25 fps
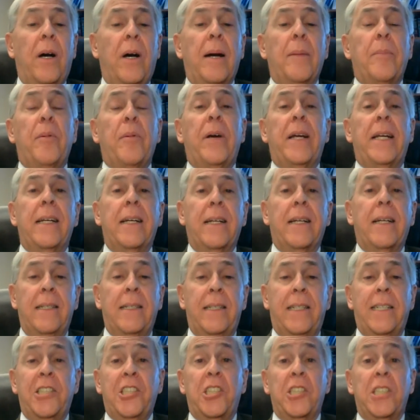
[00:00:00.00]
operating
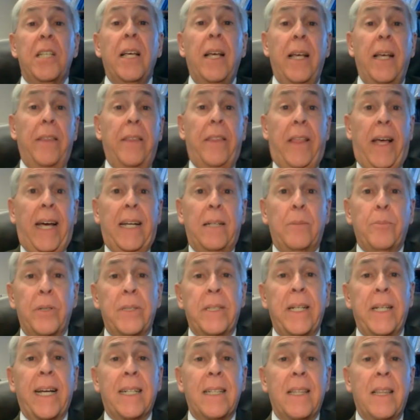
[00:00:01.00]
conditions that
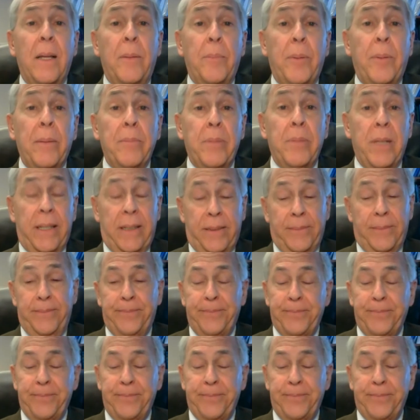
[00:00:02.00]
protect the public.